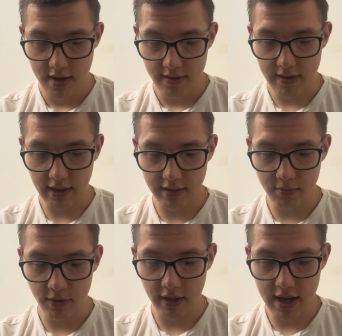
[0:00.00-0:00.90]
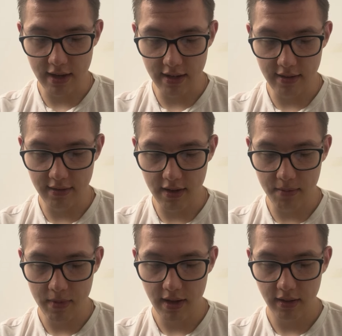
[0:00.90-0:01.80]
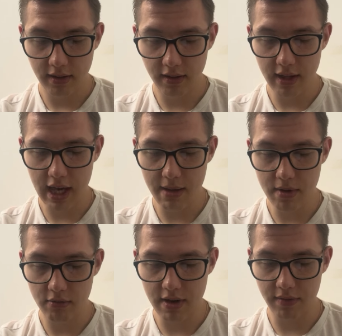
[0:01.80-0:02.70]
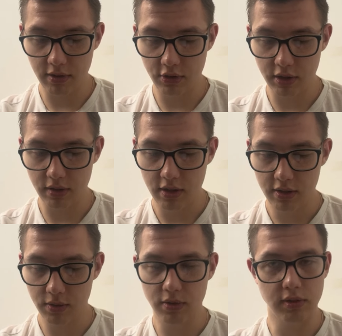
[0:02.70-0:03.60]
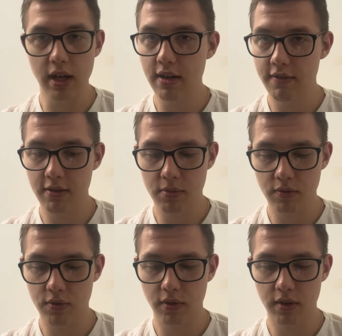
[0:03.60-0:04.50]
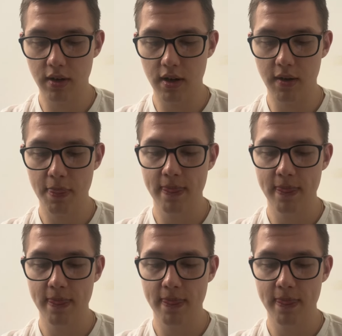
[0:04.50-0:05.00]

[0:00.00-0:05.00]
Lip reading: Next up we got is Game Revolution. So it's not available for